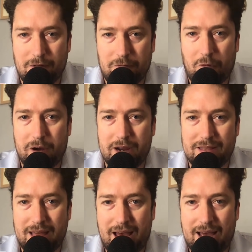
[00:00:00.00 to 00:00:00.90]

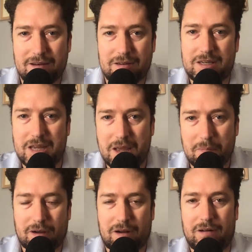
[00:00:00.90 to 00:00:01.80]
avoid that
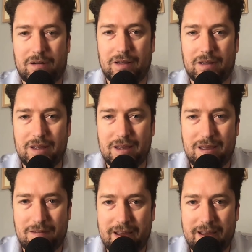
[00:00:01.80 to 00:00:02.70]
typical
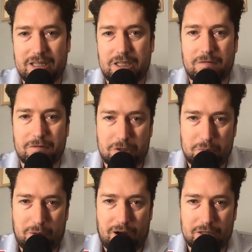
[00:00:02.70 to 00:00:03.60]
evasive
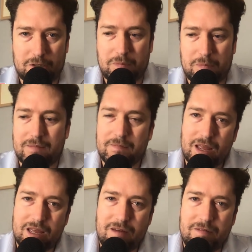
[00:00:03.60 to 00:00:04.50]
response. But
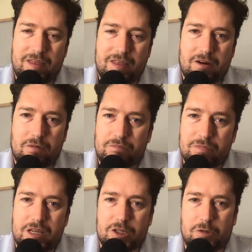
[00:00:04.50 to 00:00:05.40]
given their
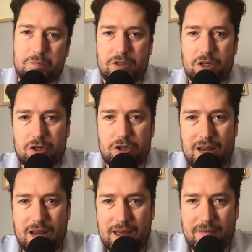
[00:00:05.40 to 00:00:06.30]

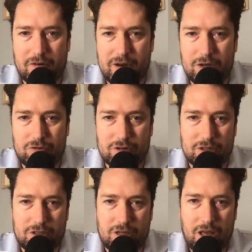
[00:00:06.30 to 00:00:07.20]
disposition and their
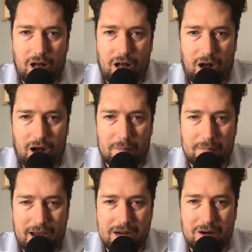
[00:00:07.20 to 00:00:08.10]
interests,
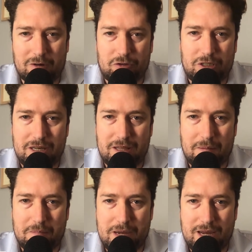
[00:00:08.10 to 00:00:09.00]
I don't see
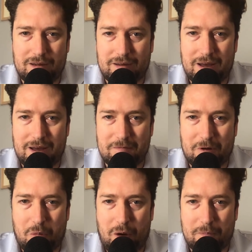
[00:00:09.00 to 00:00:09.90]
them being kind
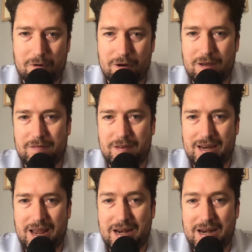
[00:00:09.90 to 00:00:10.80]
of cooperative
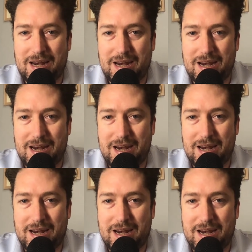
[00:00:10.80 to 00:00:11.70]
in any type of
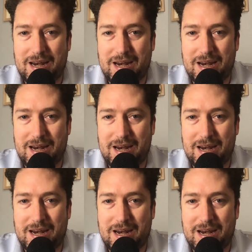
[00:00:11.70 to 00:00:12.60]
question. I think
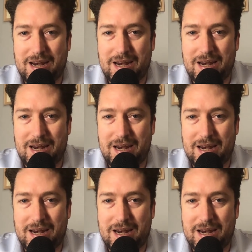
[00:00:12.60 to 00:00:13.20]
really what